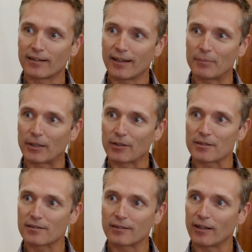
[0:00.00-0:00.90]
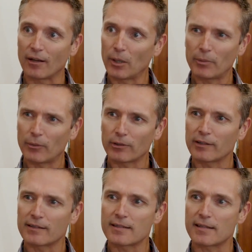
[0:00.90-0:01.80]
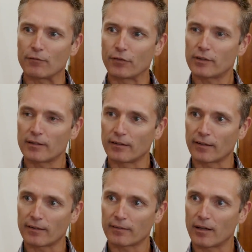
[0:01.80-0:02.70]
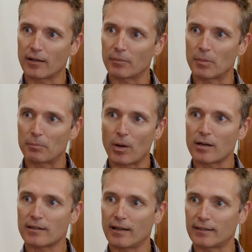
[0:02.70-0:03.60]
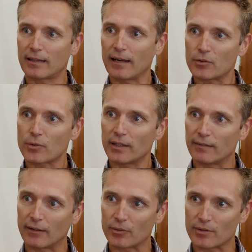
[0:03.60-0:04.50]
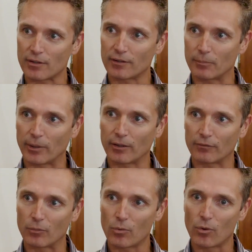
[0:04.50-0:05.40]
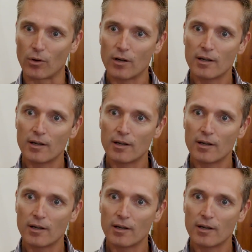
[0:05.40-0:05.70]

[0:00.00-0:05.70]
Uh, because you know nobody wanted to set foot in this uh, apartheid country that was on the brink of a war.